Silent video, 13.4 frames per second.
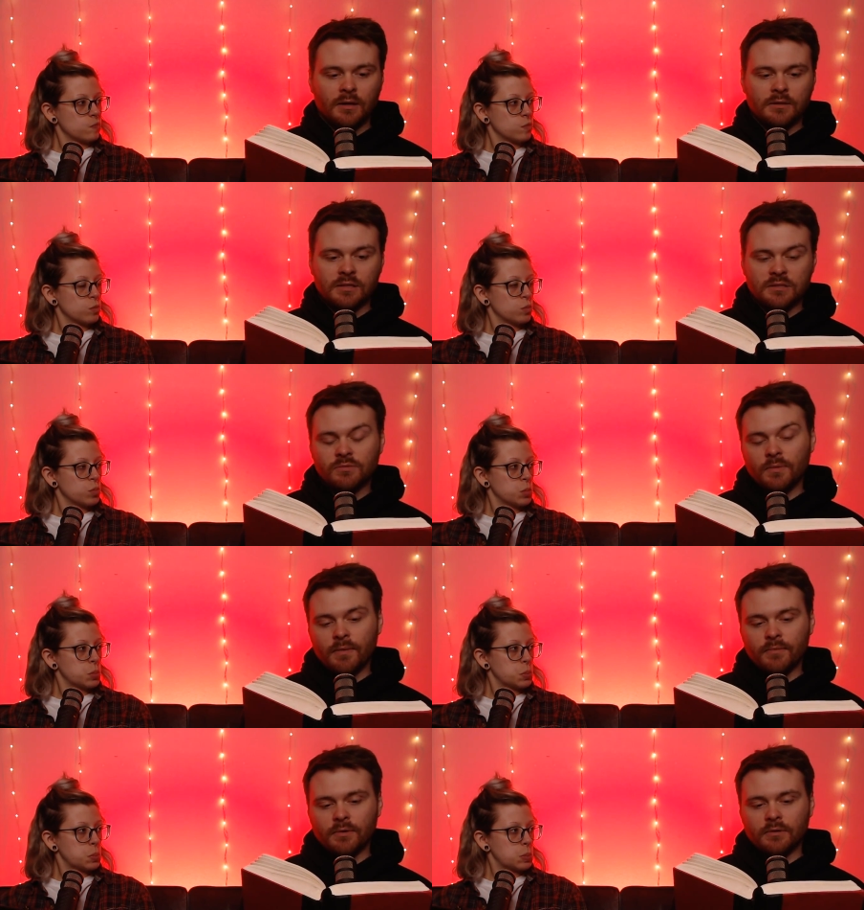Speaker 1: Just
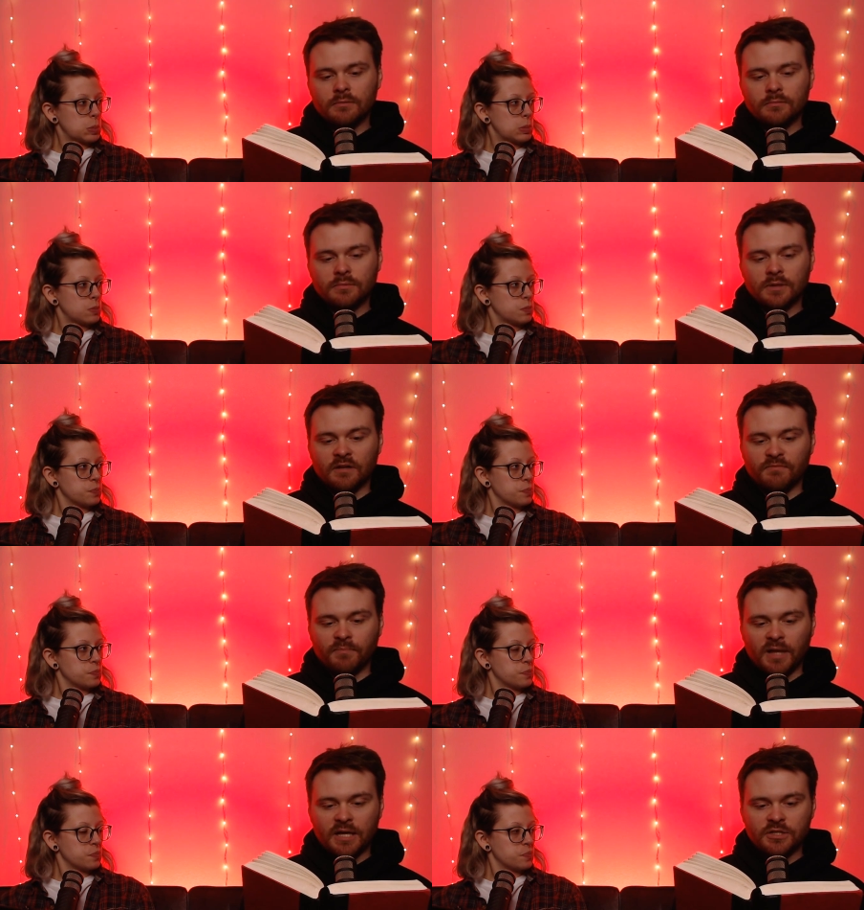remember that
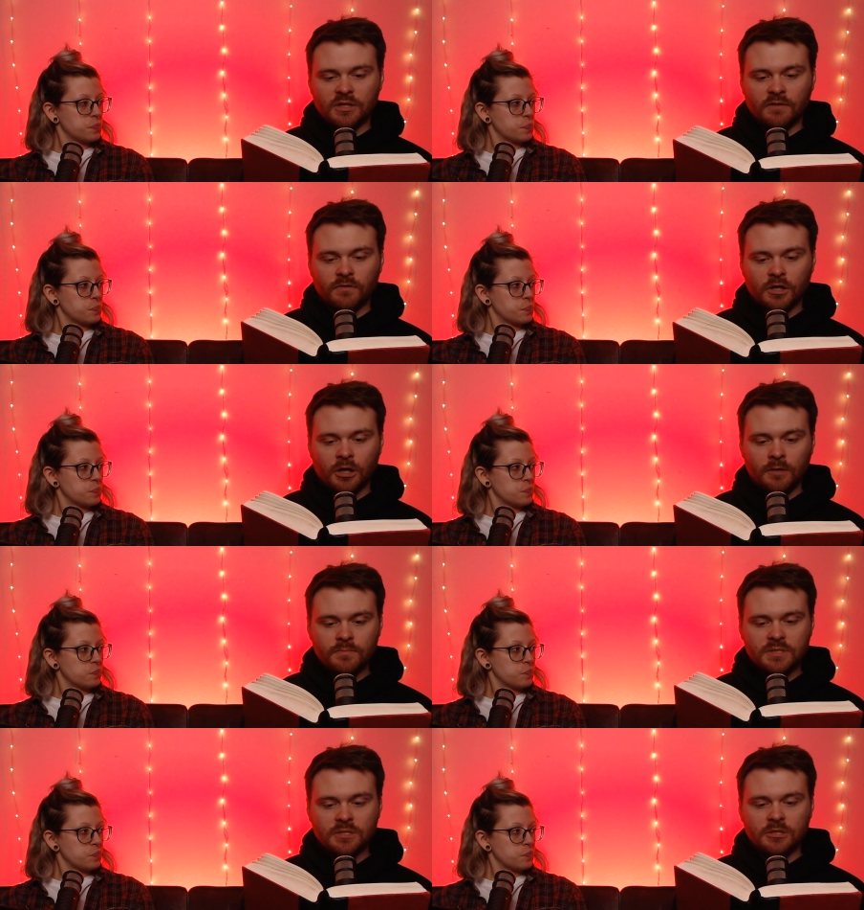if Blagden ever
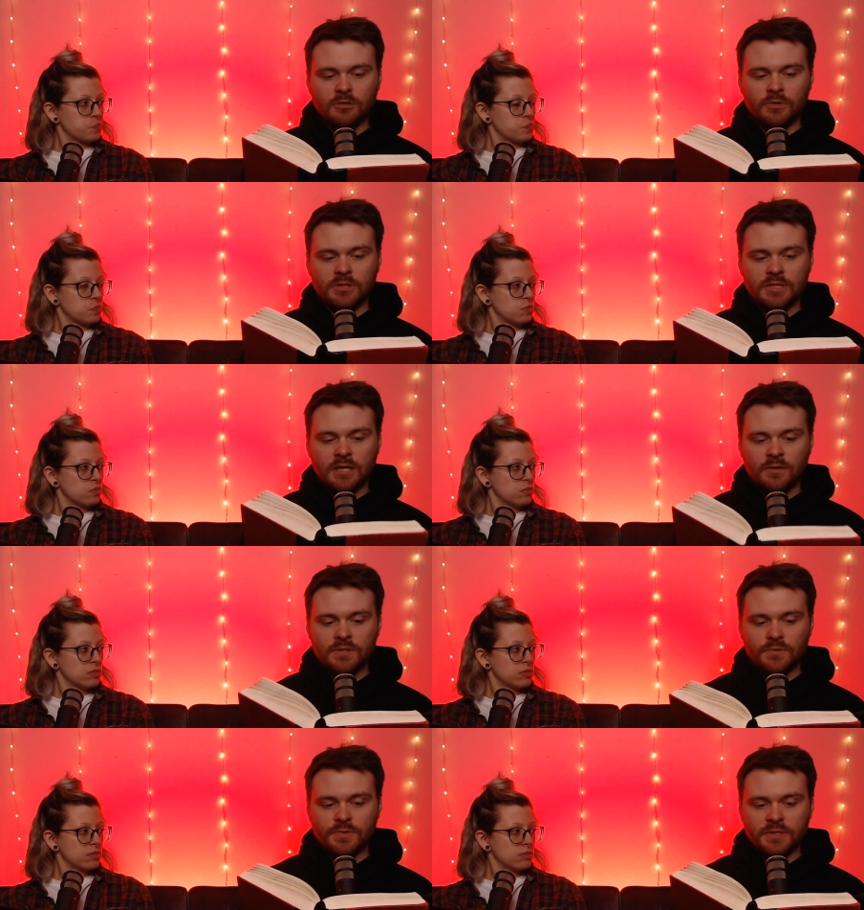comes to you and
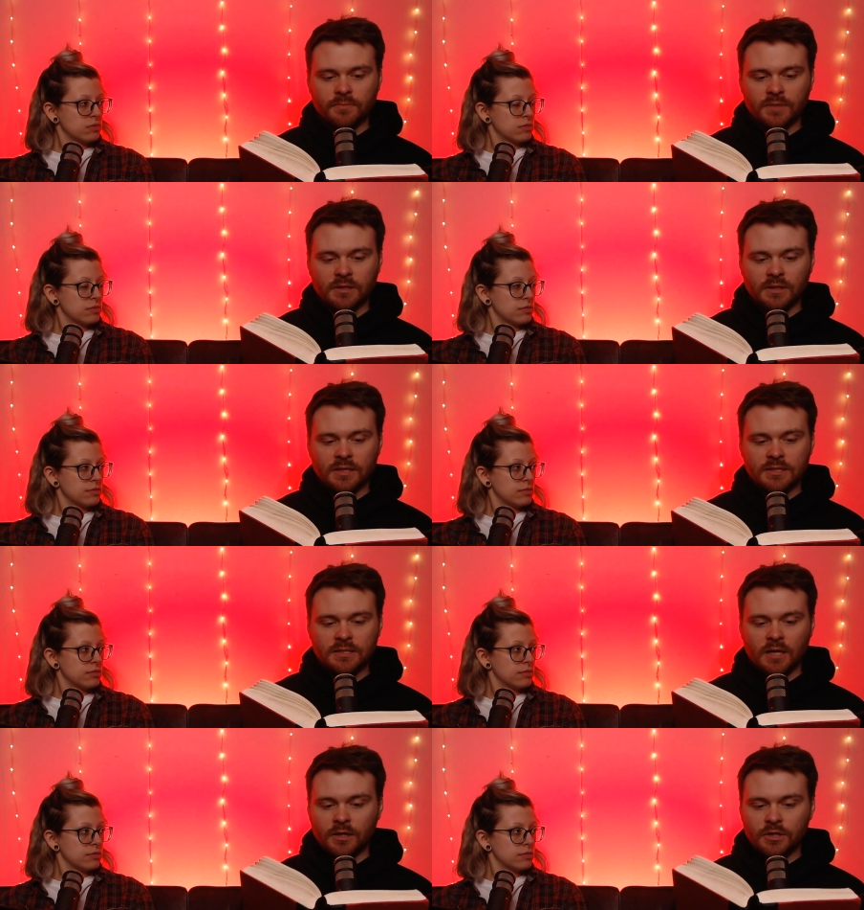tells you something that
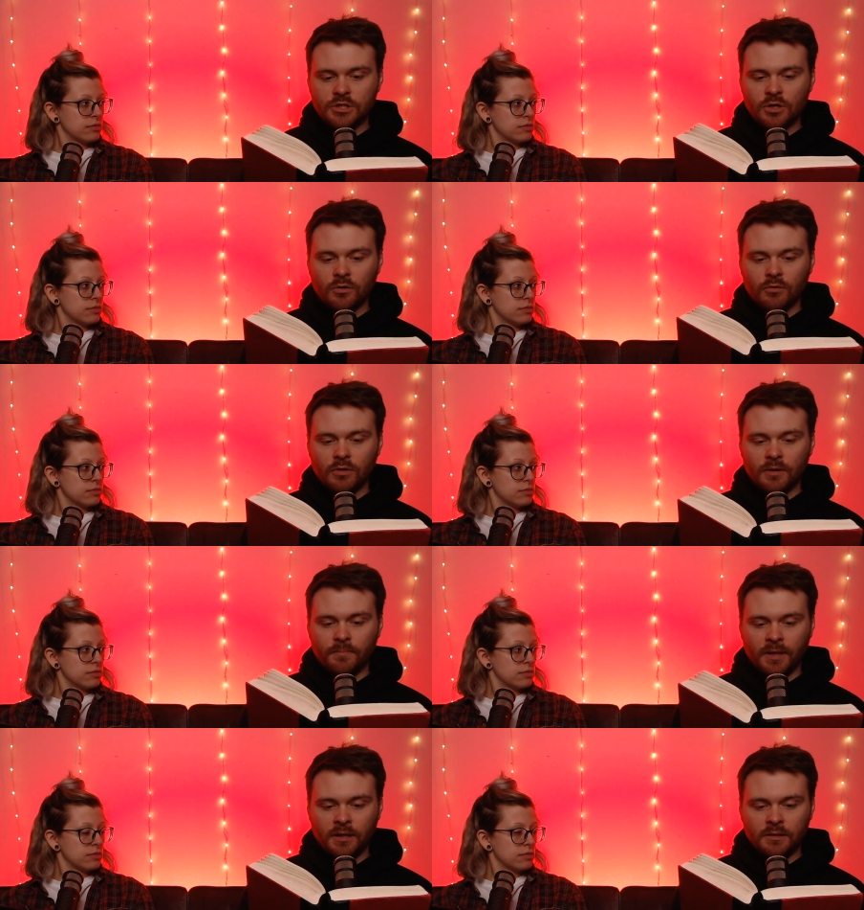is not a joke or
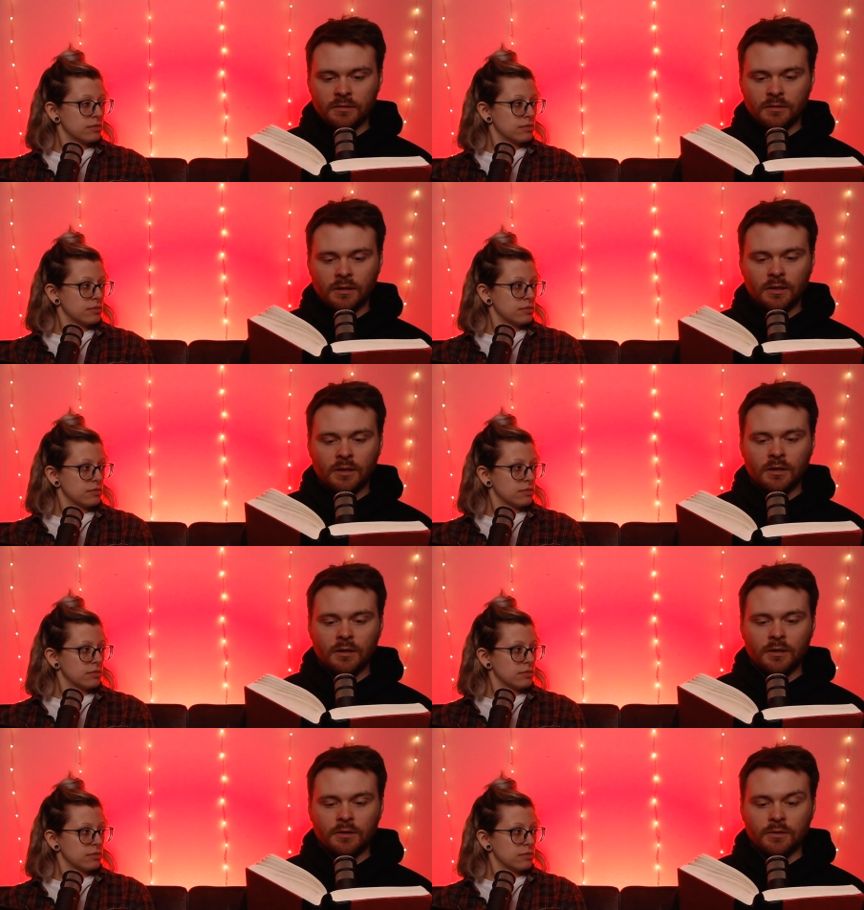a pun,
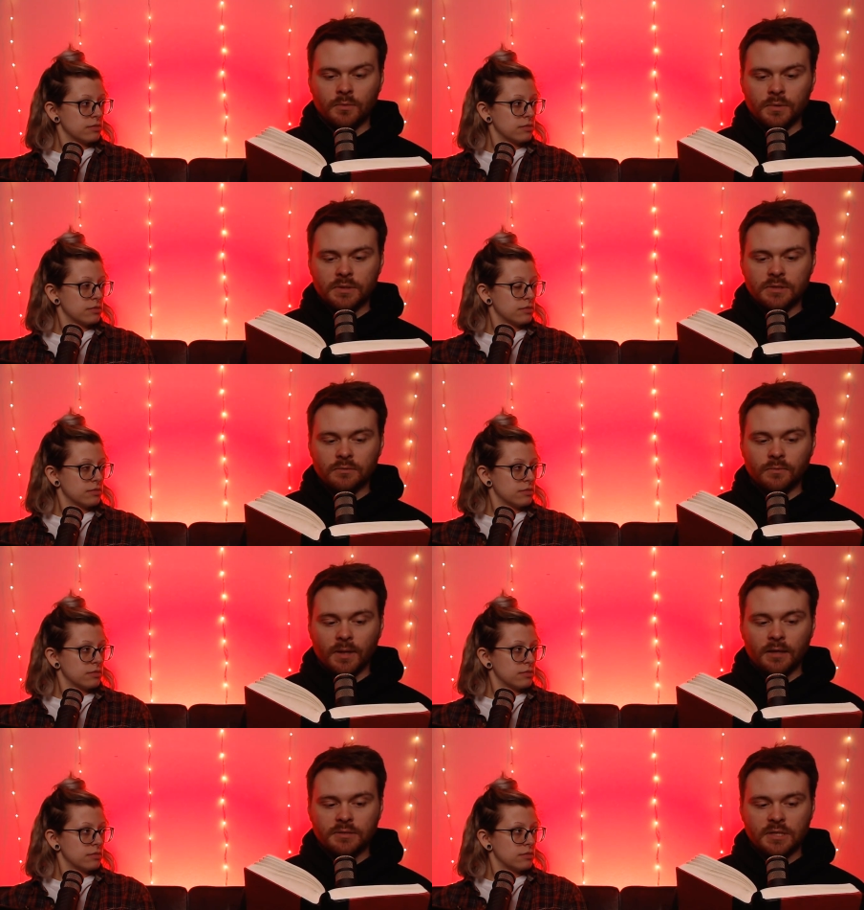you would do
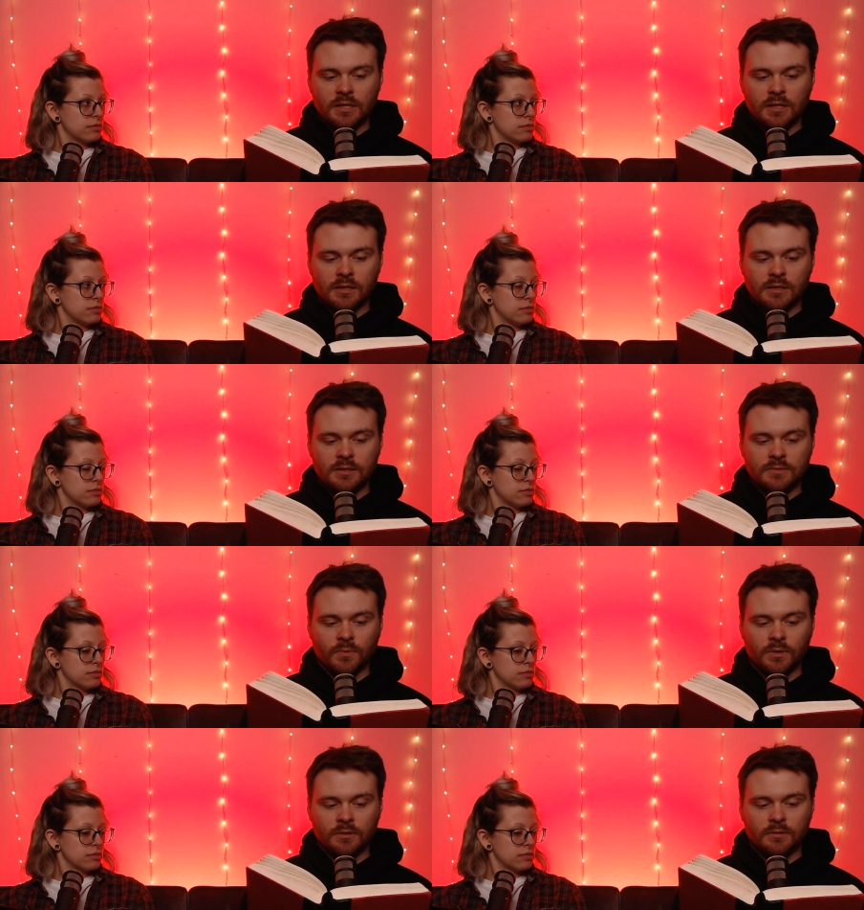well to heed
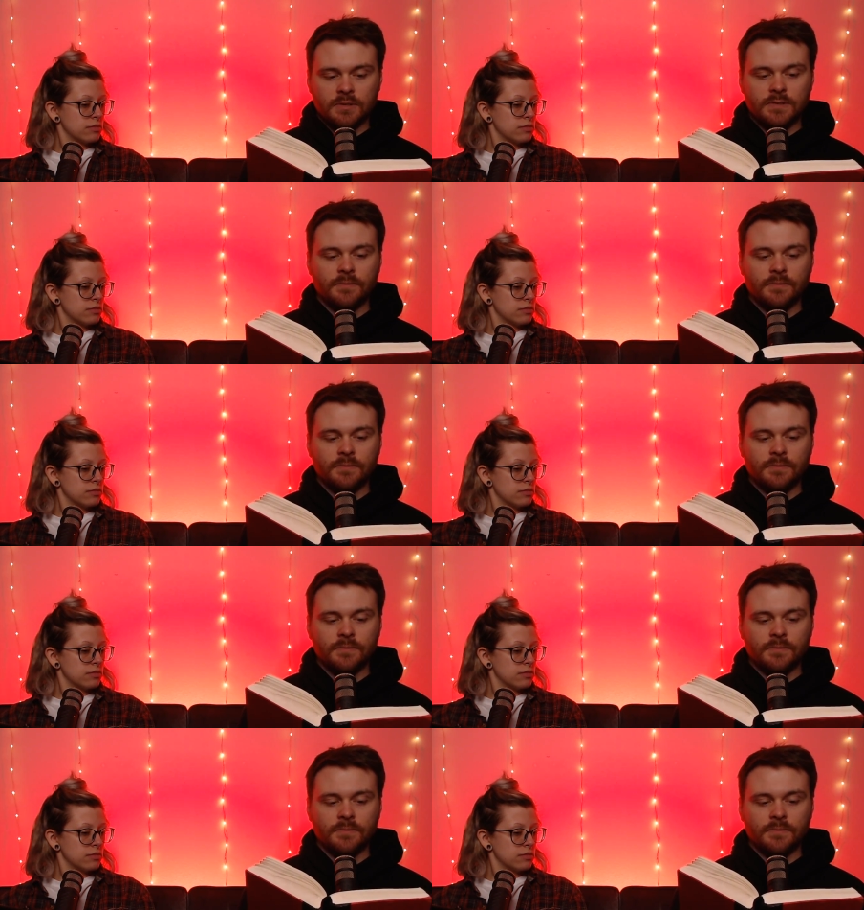his words.